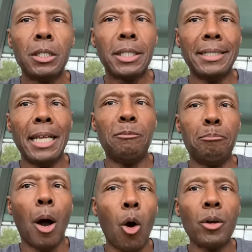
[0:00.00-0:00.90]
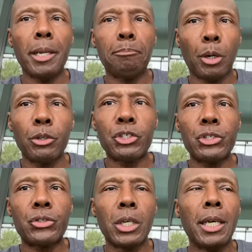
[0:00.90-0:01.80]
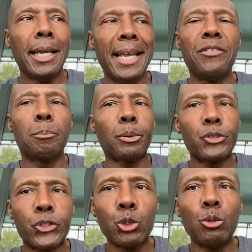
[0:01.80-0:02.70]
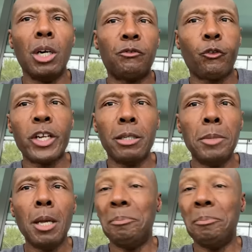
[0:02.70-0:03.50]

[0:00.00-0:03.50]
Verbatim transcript: that they bought and purchased in the pursuit of freedom,